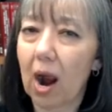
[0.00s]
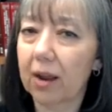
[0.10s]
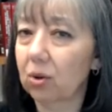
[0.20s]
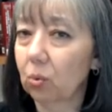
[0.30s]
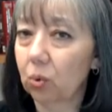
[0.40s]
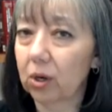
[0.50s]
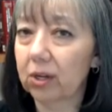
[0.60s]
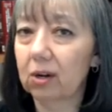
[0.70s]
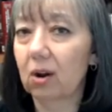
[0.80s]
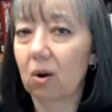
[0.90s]
why you
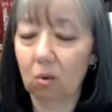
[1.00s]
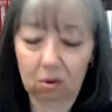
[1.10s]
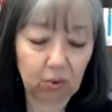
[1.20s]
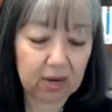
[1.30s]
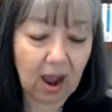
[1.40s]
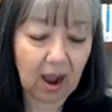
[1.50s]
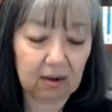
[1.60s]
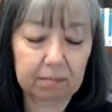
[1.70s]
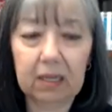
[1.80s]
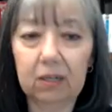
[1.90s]
would or would
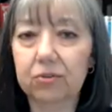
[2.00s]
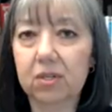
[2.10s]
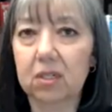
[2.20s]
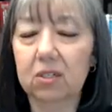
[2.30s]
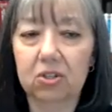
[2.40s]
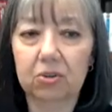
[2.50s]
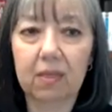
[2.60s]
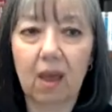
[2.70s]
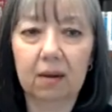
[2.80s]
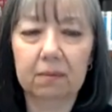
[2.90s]
not be interested in
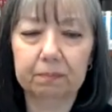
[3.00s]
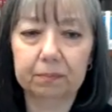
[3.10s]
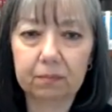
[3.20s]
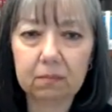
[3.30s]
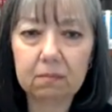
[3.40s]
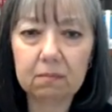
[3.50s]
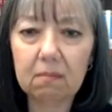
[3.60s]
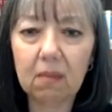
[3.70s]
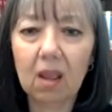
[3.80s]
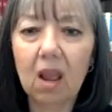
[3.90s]
doing that.
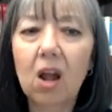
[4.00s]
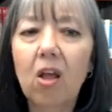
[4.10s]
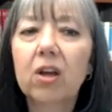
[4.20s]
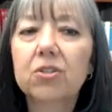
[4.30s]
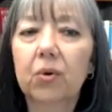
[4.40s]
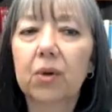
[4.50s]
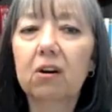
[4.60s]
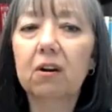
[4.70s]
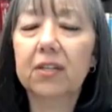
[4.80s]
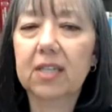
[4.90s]
So
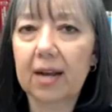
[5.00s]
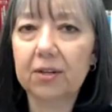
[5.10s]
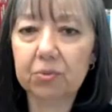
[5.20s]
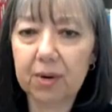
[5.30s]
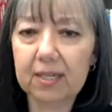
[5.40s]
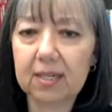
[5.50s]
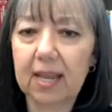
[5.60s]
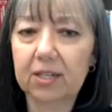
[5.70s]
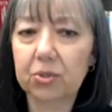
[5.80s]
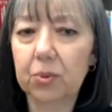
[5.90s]
here are the tax rate
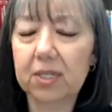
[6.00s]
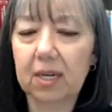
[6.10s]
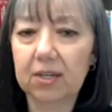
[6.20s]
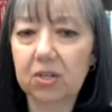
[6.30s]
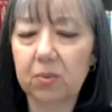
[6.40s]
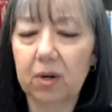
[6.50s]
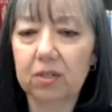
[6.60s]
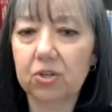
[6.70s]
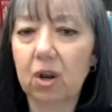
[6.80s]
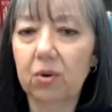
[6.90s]
schedules, and I just want
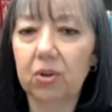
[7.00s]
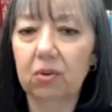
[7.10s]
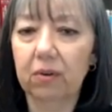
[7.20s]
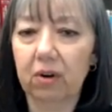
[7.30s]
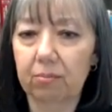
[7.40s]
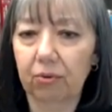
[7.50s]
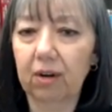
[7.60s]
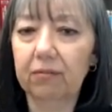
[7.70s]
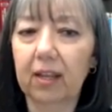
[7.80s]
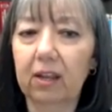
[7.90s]
to show you very
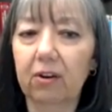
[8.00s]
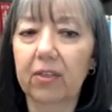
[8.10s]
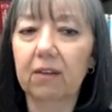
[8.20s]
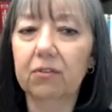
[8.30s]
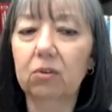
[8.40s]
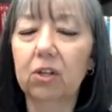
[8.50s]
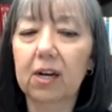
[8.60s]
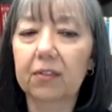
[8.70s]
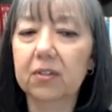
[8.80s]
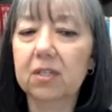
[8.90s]
briefly here that if you
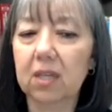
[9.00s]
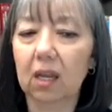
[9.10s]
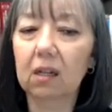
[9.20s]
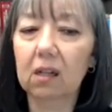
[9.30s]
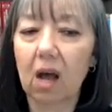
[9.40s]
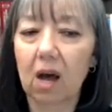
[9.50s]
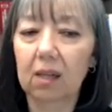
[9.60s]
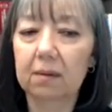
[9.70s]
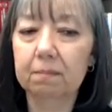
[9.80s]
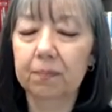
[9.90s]
look at the single
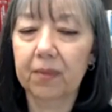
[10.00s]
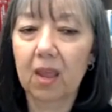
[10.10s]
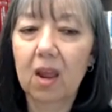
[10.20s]
column,